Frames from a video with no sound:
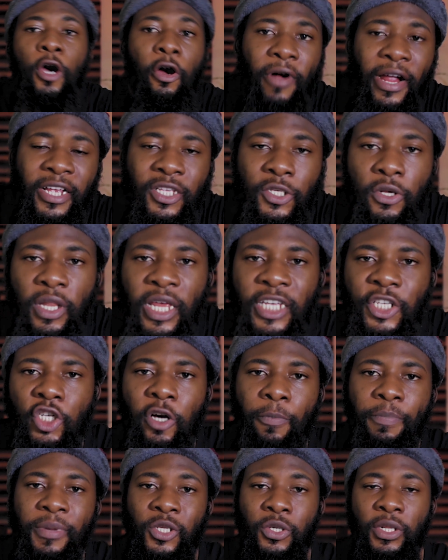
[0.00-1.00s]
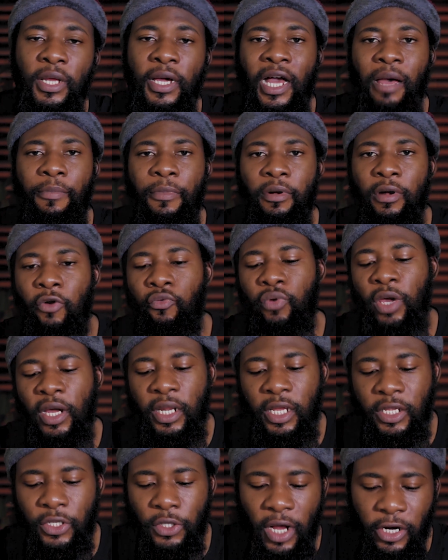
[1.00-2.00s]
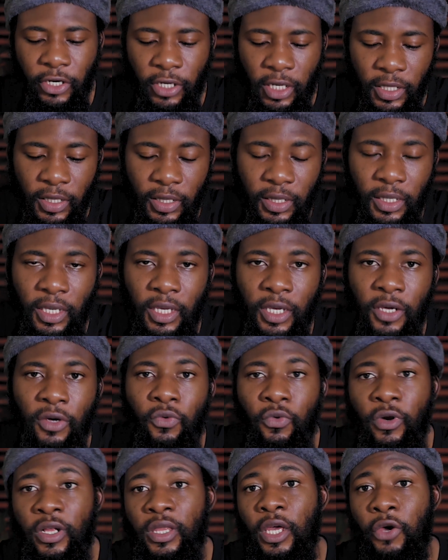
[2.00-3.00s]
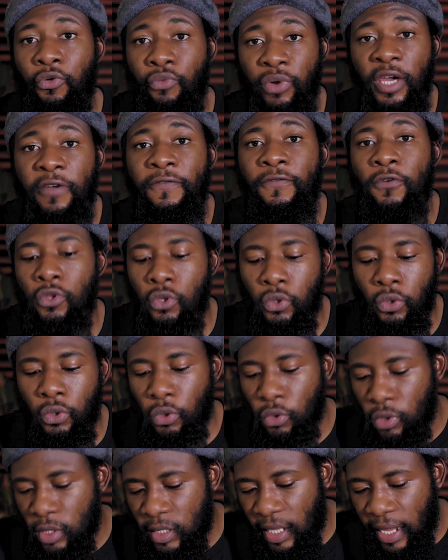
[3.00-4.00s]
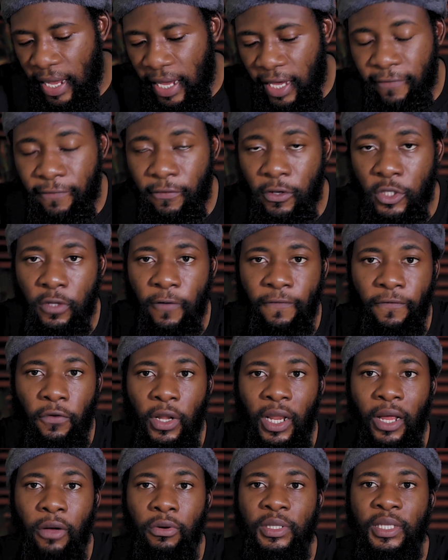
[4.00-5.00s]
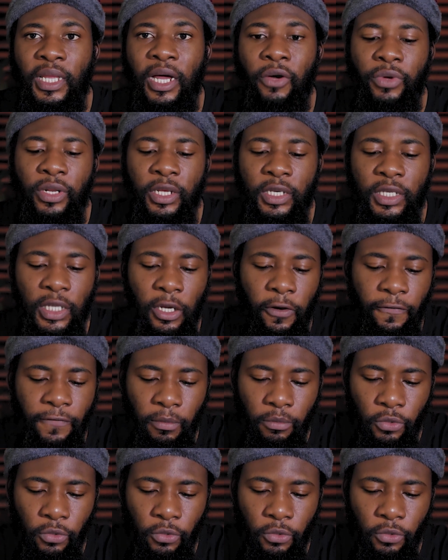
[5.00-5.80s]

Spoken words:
Alright, so let's jump into the camera quickly to actually see what a quick photo looks like. First of all, I'll start with the selfie